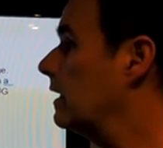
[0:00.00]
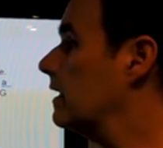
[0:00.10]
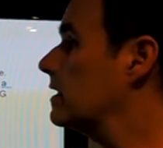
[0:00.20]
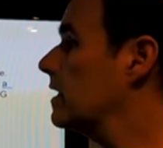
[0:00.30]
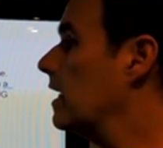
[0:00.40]
and
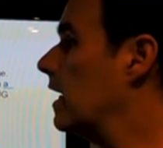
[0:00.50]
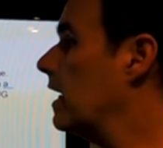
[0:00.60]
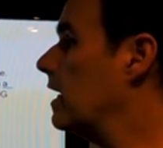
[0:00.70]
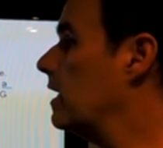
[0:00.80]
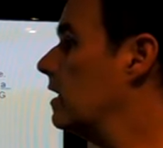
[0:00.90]
that's
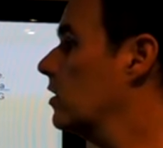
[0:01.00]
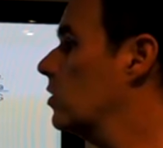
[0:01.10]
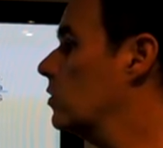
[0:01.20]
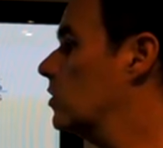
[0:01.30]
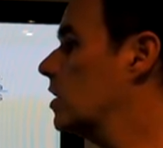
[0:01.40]

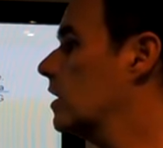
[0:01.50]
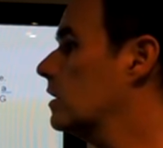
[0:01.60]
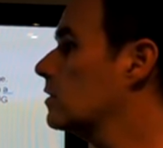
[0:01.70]
AUG.